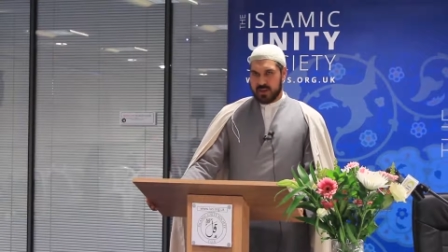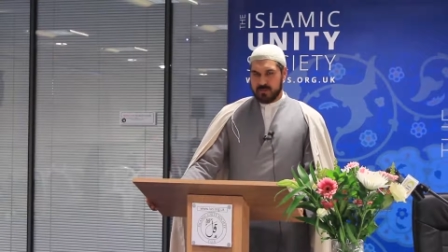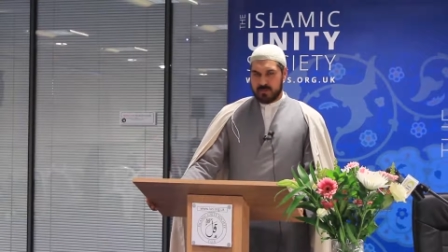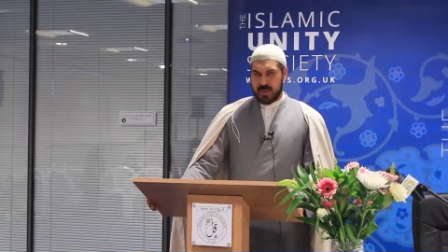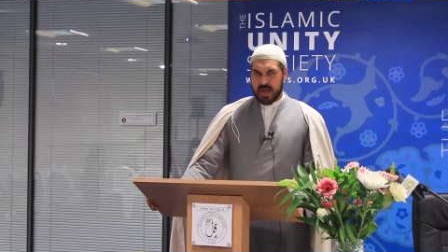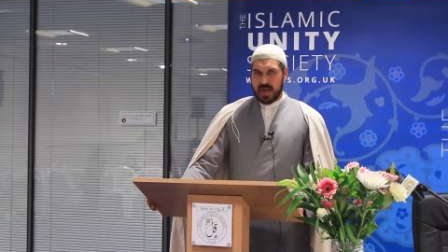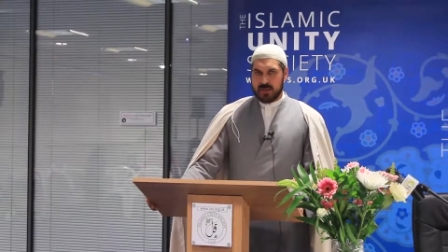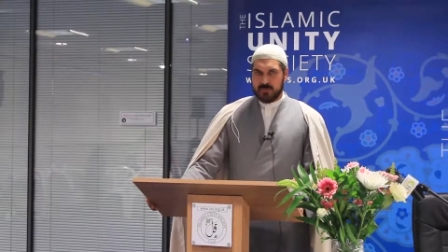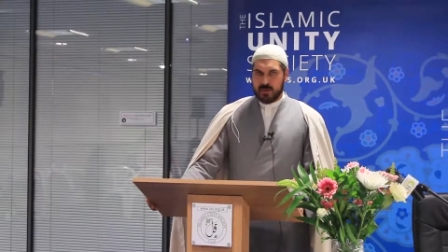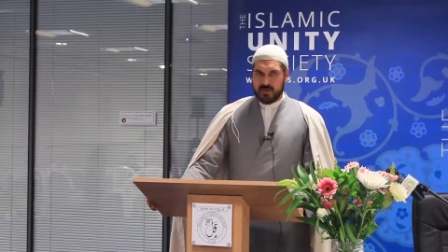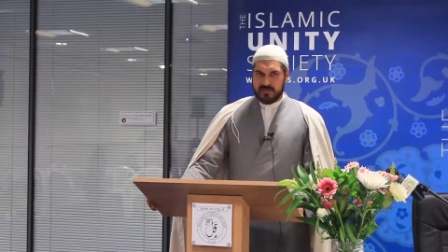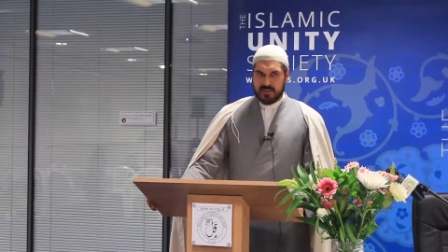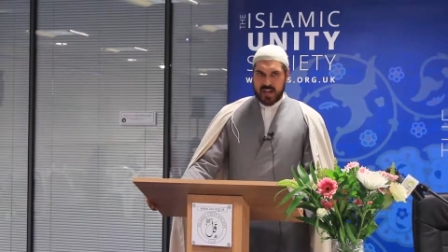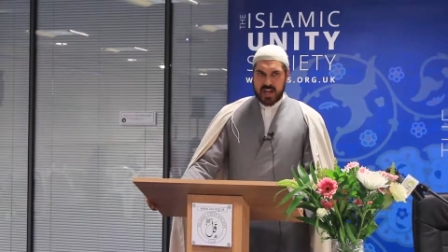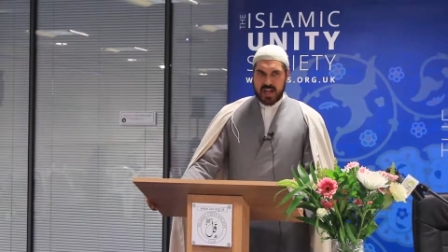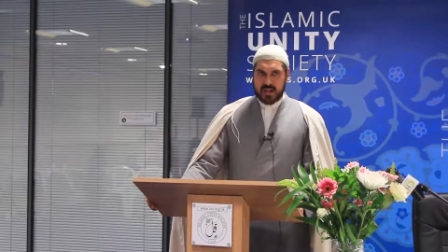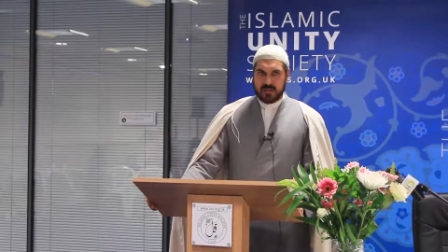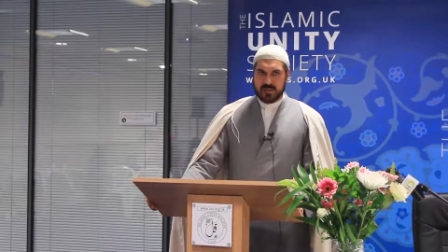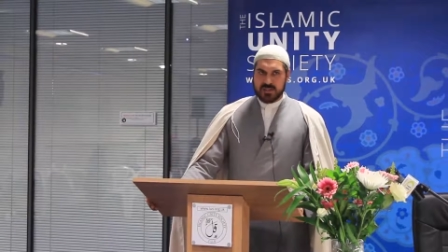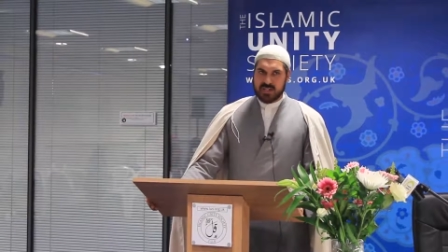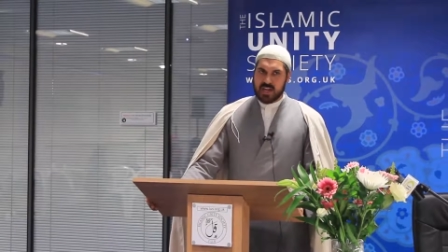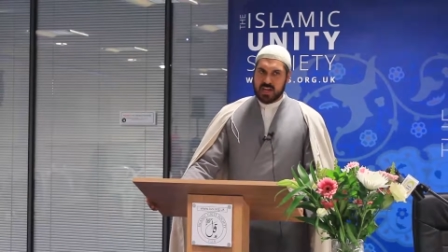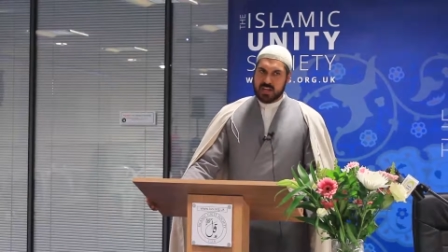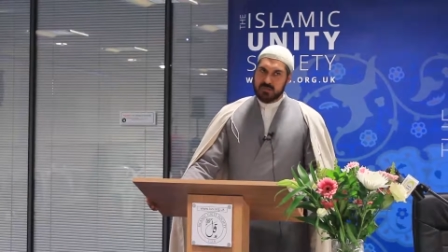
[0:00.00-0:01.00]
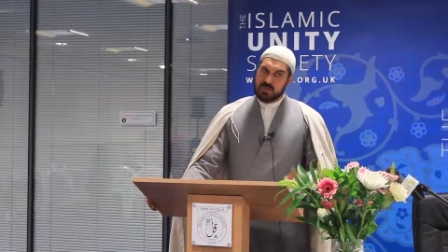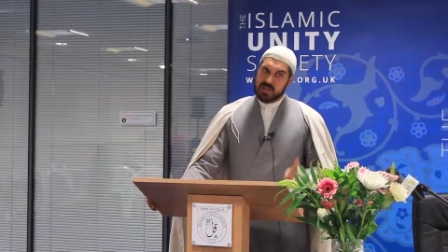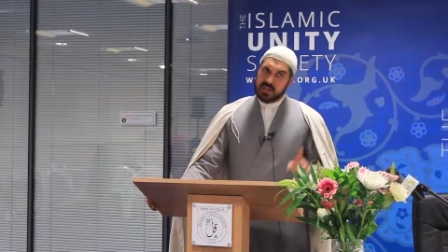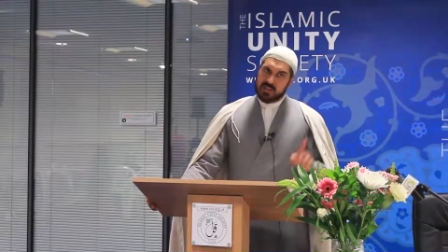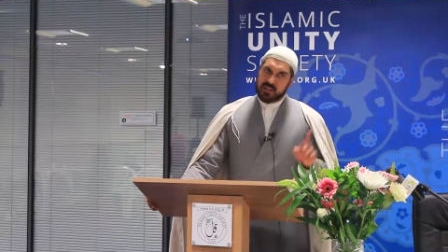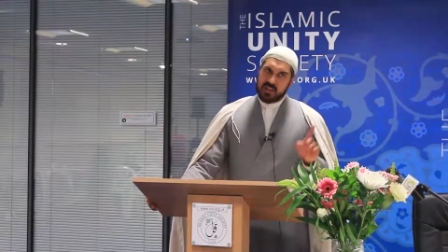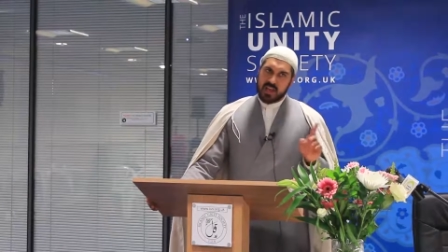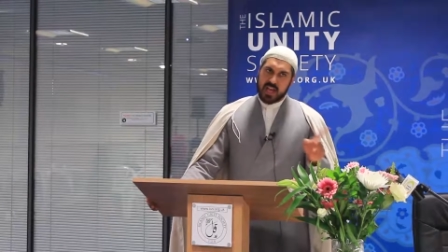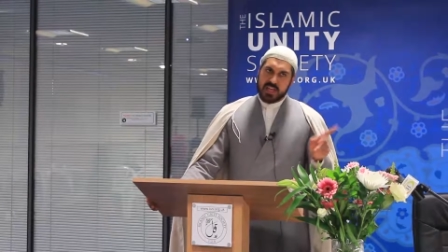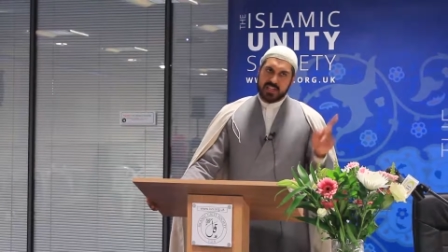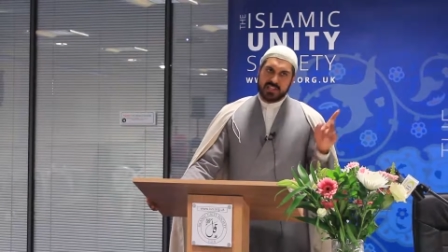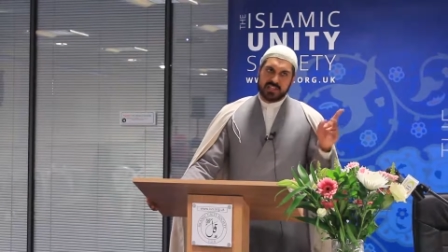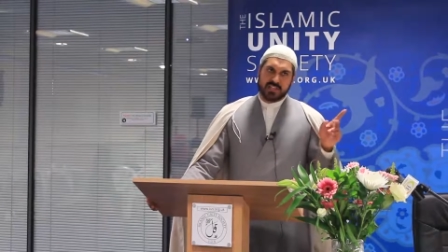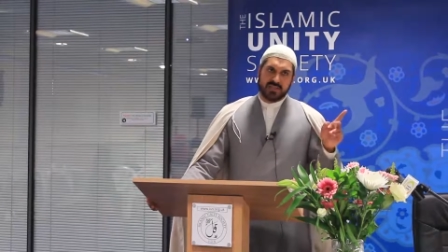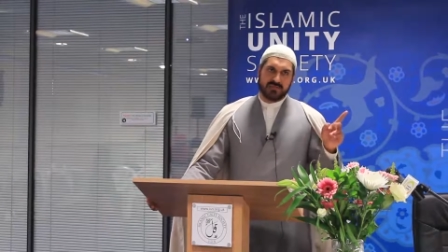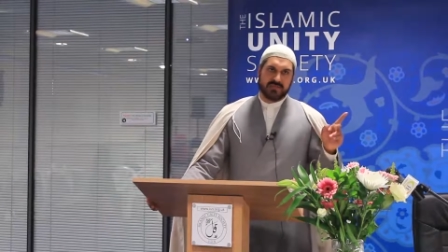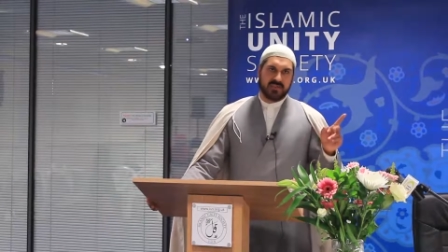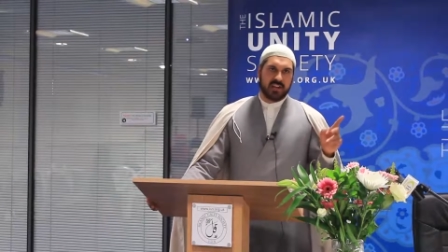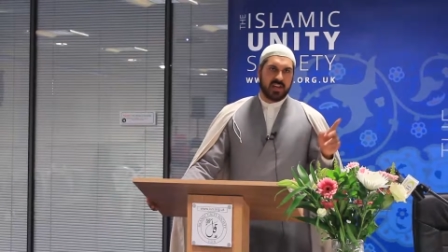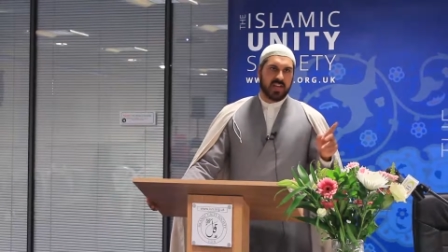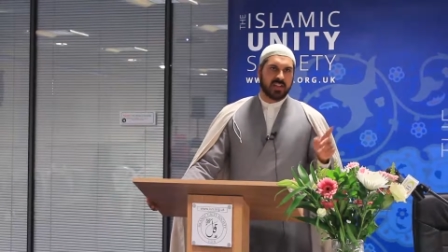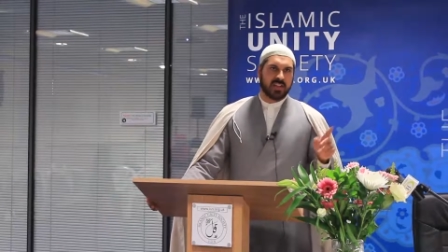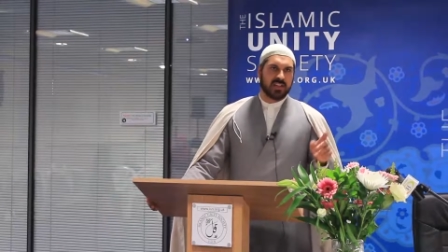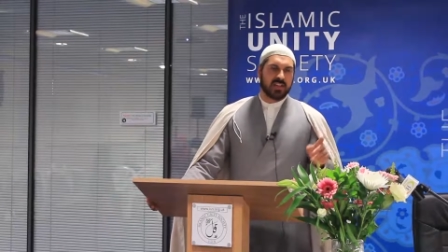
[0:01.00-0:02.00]
Imam of our time in light of
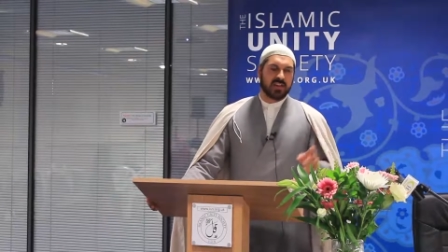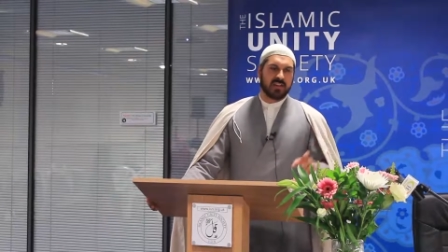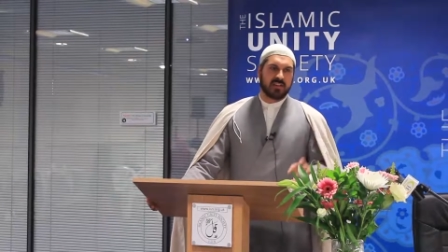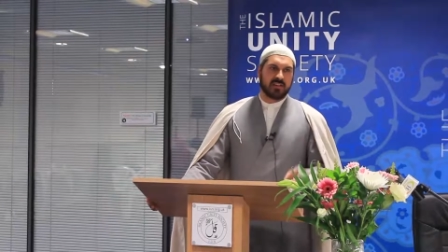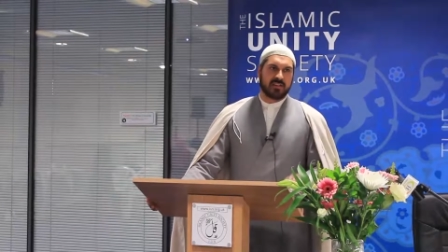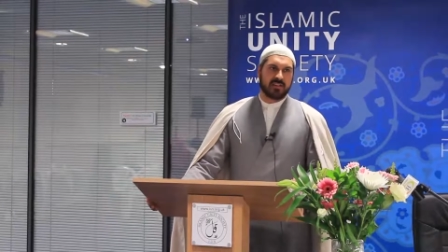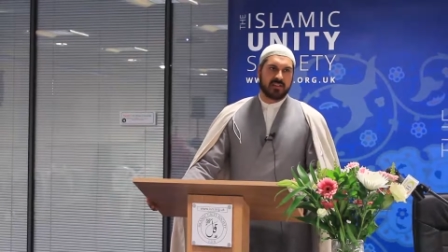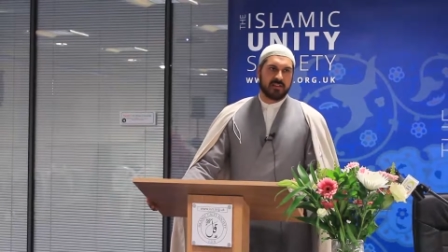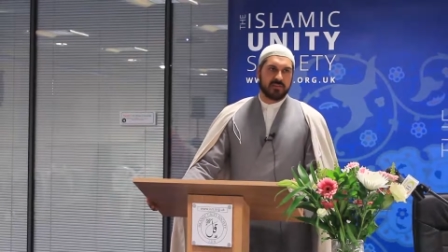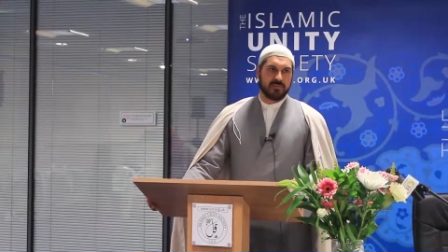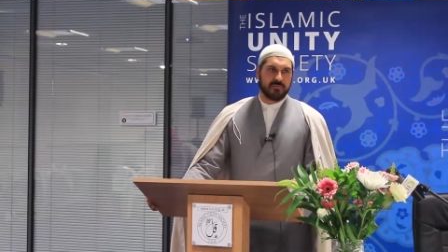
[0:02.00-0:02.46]
Ghadeer.